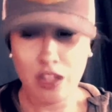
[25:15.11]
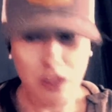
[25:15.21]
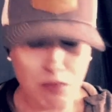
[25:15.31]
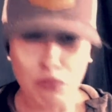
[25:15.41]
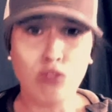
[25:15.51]

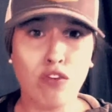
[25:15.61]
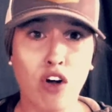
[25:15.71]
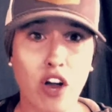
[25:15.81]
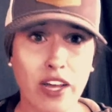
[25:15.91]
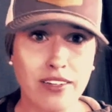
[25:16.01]
move
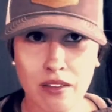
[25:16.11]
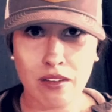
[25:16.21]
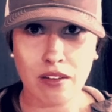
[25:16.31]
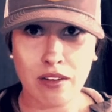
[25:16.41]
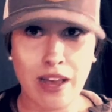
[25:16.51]
on.
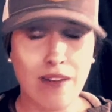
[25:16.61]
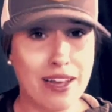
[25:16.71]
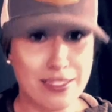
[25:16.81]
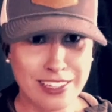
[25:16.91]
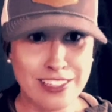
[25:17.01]
Now, as a
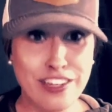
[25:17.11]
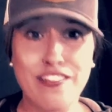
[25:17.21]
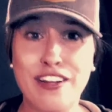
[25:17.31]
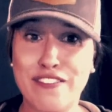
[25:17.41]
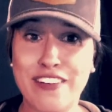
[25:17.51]

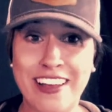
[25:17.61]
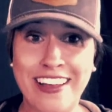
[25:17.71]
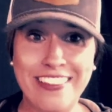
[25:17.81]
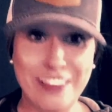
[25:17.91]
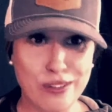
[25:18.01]
conservative
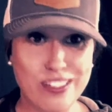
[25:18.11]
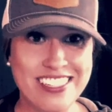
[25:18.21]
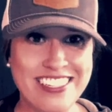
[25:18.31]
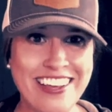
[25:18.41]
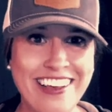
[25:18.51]
and those
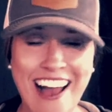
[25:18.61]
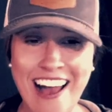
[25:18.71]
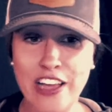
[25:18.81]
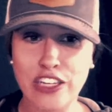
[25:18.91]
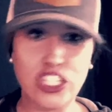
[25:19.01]
listening, I
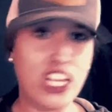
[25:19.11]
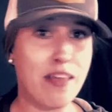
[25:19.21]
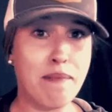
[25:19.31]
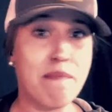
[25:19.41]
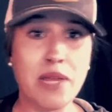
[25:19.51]
understand that
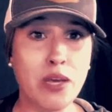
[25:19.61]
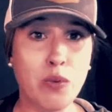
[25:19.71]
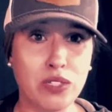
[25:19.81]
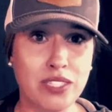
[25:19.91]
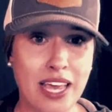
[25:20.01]
many will
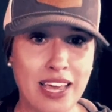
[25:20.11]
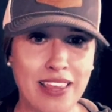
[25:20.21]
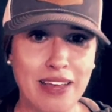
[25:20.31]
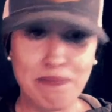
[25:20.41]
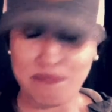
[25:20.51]
say
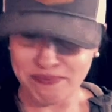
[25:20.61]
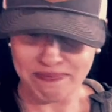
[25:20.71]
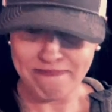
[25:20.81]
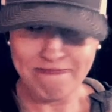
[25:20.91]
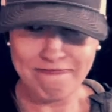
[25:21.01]
that,
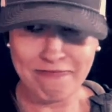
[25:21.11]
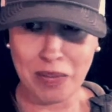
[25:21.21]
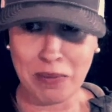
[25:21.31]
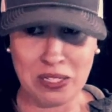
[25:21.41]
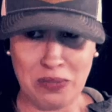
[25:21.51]

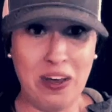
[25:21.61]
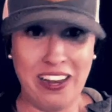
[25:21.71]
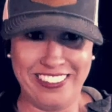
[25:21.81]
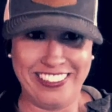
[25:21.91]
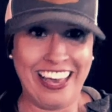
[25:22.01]
because what
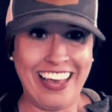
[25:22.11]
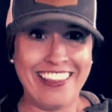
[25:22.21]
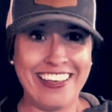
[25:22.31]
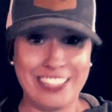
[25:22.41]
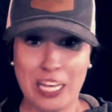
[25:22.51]
else can
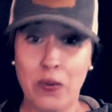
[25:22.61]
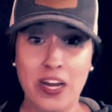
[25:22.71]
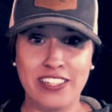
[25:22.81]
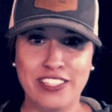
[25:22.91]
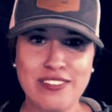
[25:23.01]
they say? What
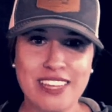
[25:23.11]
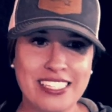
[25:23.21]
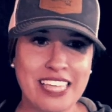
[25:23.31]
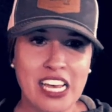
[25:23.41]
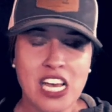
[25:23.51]
else do they
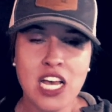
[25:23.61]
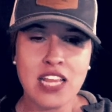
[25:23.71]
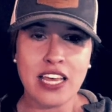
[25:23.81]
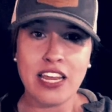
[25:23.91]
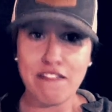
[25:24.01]
say?
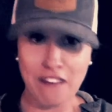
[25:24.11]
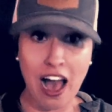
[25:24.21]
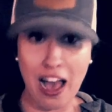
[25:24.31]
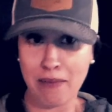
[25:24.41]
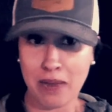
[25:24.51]
That if
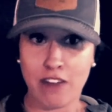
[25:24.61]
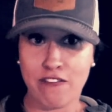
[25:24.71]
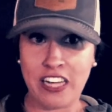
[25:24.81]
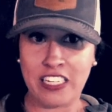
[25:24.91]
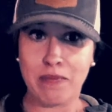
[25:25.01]
I am not
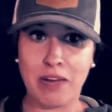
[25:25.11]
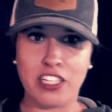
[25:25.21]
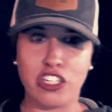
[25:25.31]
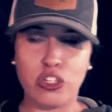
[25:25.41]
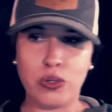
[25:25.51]
affected by the
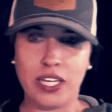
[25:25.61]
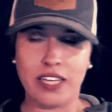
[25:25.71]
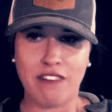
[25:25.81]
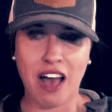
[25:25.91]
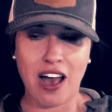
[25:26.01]
shooting, if
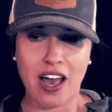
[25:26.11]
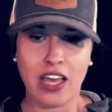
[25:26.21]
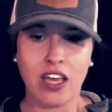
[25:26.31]
I